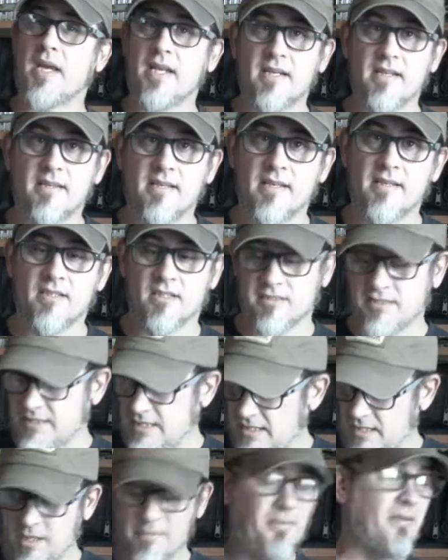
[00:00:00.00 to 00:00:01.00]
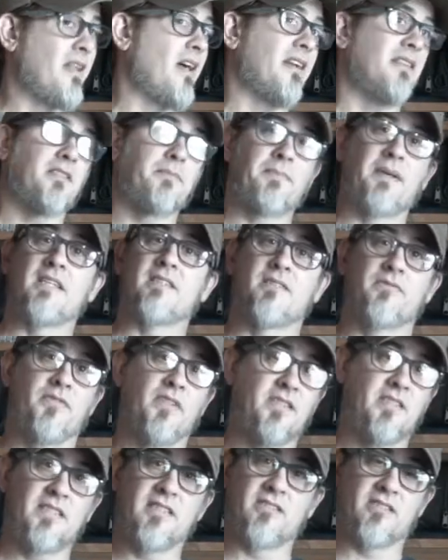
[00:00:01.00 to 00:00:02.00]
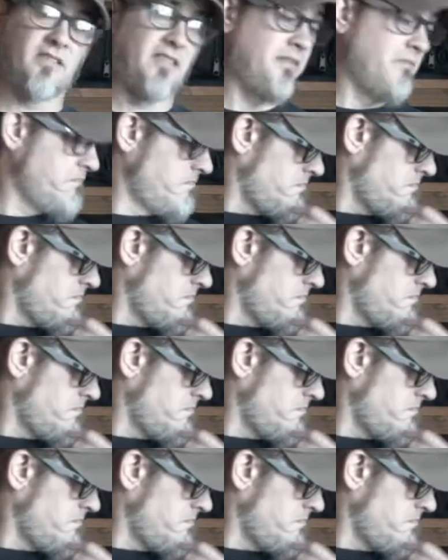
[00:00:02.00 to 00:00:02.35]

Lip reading: anything, doesn't take up a lot of space, fits easily.